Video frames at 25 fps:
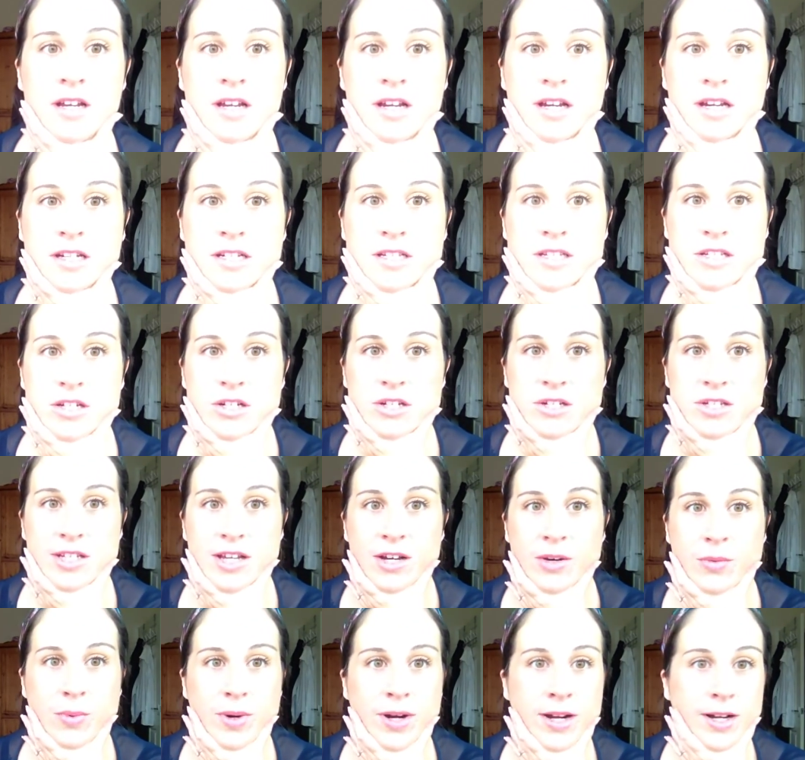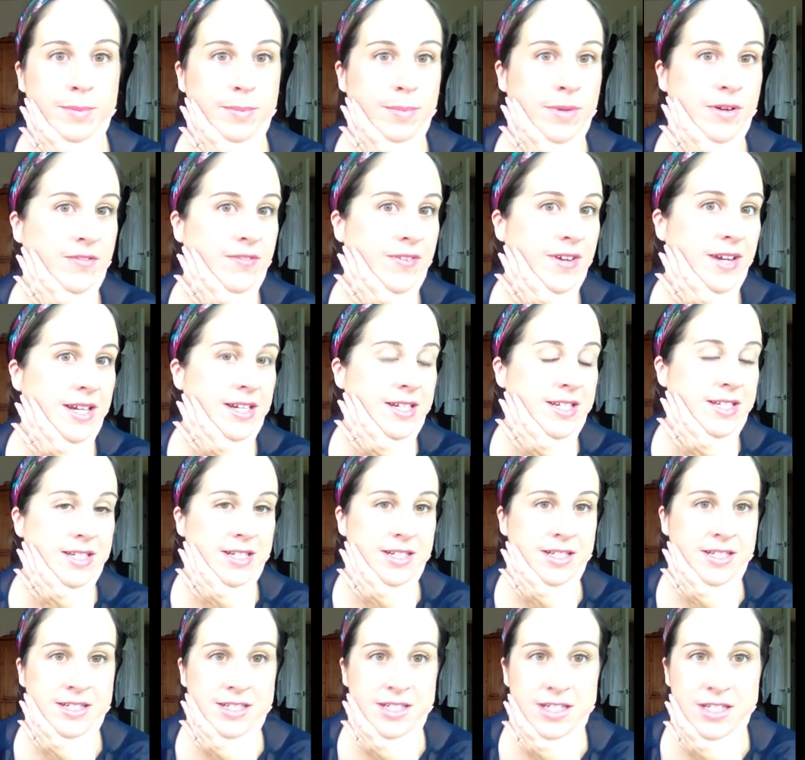Excuse how white my face
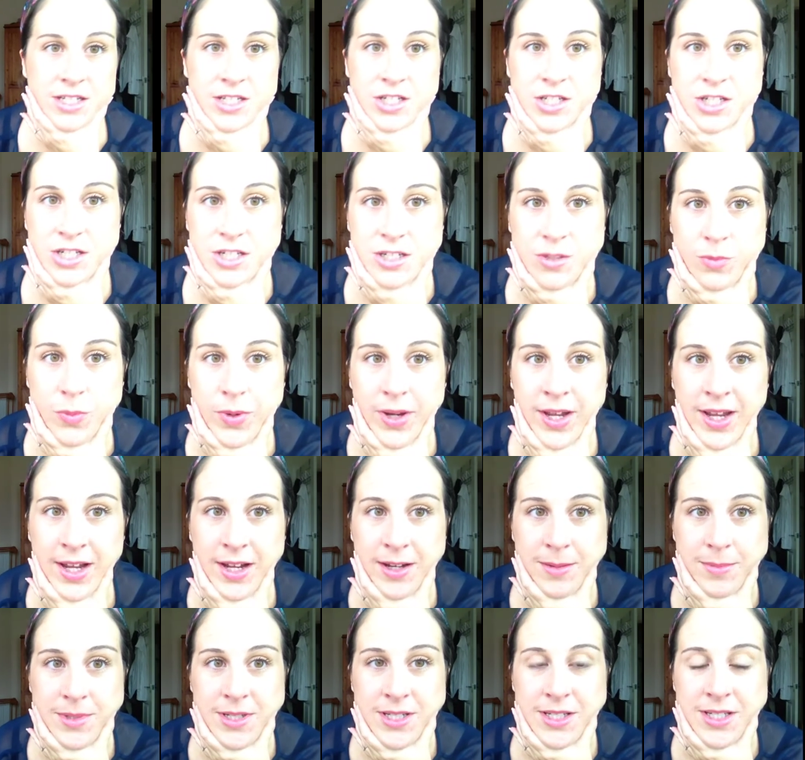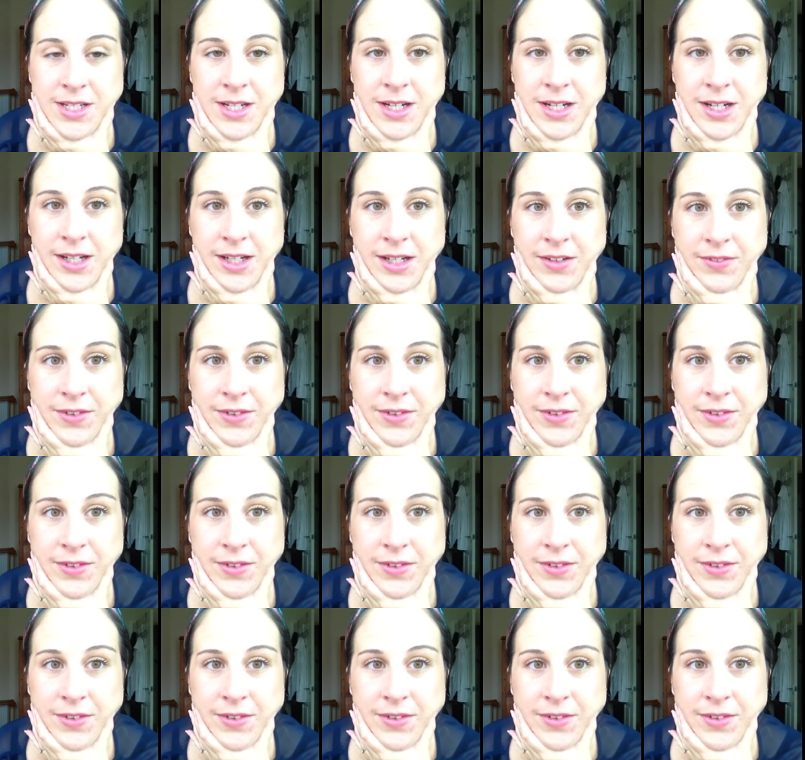is. It's just where I'm sitting.